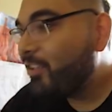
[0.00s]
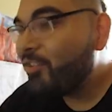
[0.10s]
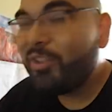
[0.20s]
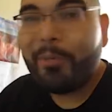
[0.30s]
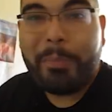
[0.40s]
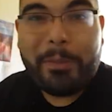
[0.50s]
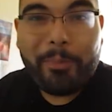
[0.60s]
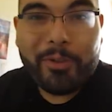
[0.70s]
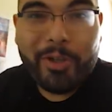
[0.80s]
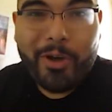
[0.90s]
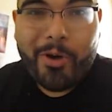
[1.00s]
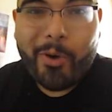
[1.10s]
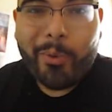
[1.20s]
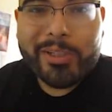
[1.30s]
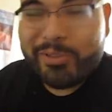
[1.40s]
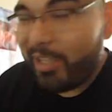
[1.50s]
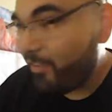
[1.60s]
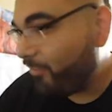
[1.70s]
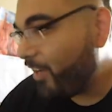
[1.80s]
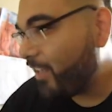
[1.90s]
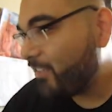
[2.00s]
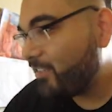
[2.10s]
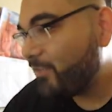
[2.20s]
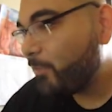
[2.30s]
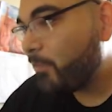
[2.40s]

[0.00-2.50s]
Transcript: so the people know where to get fonts.